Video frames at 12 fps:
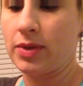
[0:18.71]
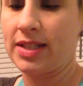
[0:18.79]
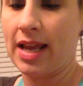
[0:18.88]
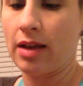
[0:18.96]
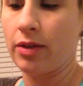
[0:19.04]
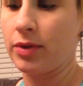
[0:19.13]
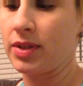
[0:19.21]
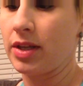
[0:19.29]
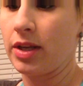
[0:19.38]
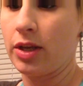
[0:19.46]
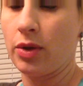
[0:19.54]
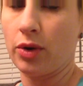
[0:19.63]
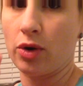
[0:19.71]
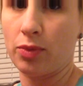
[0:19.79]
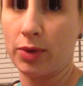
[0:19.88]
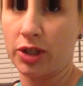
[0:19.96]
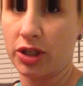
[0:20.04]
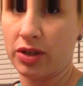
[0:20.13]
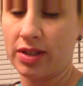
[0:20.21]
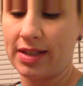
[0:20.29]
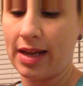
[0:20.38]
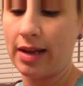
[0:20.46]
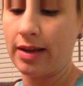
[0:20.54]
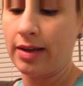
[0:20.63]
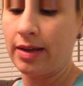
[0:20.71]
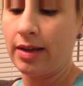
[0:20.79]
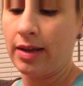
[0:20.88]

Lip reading: is take a little cuticle pusher stick